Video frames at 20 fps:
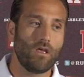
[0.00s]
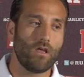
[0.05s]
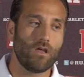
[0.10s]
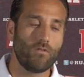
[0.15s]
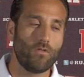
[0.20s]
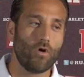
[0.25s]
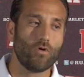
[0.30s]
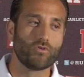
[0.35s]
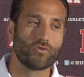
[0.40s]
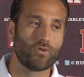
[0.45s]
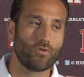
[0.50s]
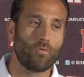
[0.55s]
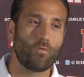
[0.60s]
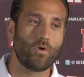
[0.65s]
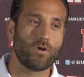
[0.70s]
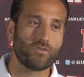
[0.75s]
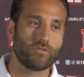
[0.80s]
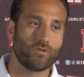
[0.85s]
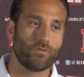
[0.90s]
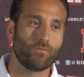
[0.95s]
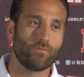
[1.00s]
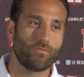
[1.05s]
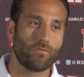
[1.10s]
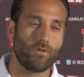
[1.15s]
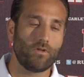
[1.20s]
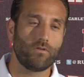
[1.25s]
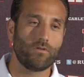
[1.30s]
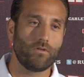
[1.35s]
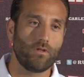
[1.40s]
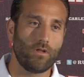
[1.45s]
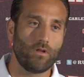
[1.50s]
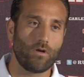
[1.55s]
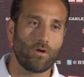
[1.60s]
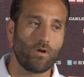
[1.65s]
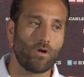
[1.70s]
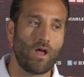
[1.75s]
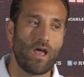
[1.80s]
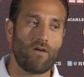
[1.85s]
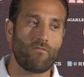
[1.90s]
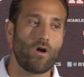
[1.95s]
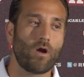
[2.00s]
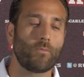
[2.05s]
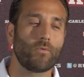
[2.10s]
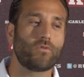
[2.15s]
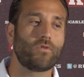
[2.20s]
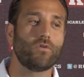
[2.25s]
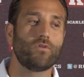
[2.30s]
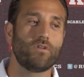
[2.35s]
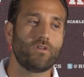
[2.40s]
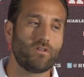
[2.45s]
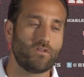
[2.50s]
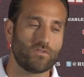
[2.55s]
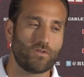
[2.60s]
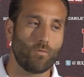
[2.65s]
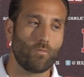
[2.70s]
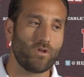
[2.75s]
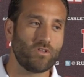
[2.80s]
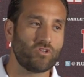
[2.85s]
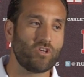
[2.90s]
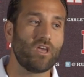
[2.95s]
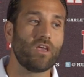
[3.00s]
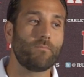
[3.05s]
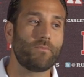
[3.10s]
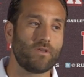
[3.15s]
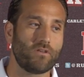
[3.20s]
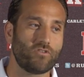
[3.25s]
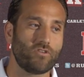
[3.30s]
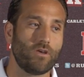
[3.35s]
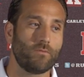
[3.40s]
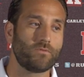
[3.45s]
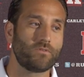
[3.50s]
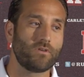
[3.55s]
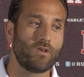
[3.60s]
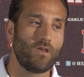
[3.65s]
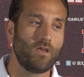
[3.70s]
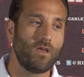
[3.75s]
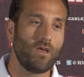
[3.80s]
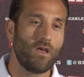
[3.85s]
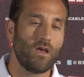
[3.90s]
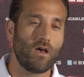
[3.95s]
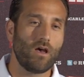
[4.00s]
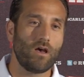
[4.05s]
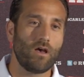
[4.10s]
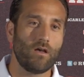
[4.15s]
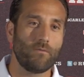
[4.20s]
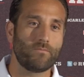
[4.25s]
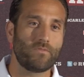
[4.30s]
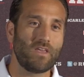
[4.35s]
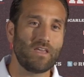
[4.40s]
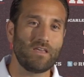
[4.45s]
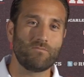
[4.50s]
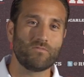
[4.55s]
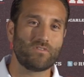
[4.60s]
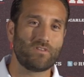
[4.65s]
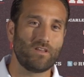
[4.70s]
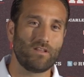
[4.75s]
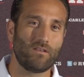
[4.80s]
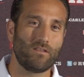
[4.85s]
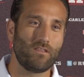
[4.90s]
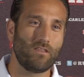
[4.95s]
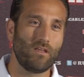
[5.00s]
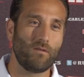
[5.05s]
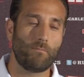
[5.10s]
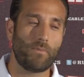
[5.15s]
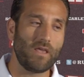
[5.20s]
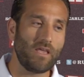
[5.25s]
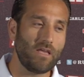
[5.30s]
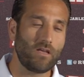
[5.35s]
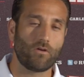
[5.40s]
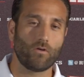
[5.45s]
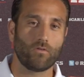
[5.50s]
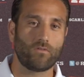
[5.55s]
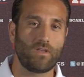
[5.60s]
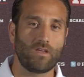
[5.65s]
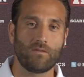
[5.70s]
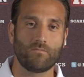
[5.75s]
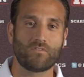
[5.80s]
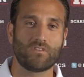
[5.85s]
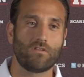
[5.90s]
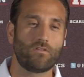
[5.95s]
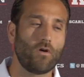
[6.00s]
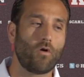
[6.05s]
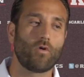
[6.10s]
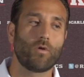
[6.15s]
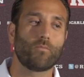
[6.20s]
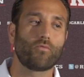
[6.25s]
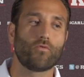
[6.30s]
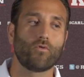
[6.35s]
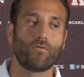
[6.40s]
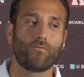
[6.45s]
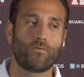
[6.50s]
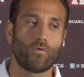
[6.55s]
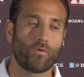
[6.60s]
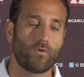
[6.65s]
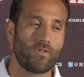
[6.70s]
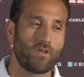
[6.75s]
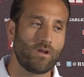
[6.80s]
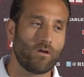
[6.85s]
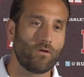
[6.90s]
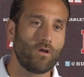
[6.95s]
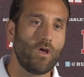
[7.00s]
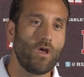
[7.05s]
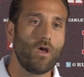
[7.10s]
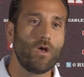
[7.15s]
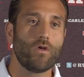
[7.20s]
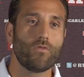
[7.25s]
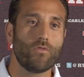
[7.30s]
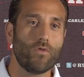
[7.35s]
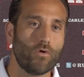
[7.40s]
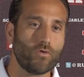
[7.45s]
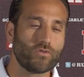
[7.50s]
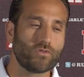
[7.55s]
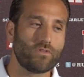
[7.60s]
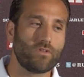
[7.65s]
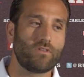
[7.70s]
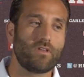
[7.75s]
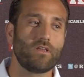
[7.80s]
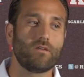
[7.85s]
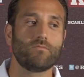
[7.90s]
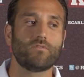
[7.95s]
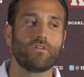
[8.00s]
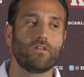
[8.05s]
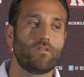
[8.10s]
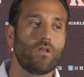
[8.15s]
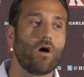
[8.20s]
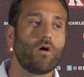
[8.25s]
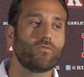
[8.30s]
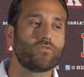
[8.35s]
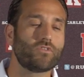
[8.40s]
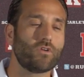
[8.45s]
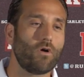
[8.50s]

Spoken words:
And those are the ones that have opportunities to win championships. Teams that peak or teams that don't improve during the year, those are the teams that don't.